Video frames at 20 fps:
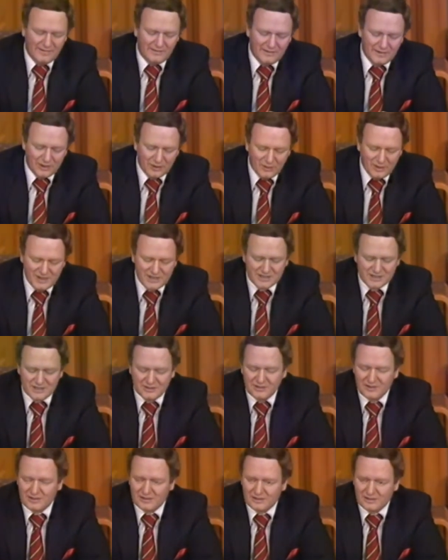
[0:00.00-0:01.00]
There is
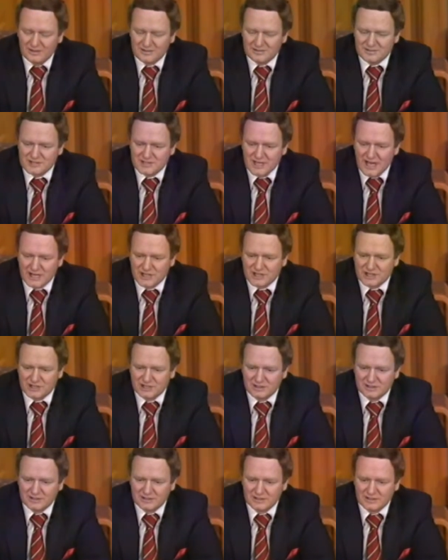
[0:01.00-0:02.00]
there, uh,
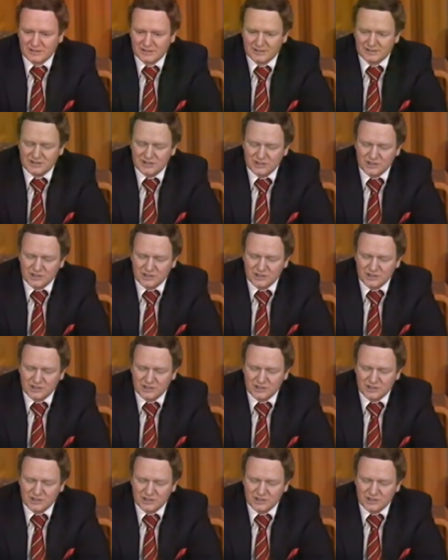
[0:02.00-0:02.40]
section uh,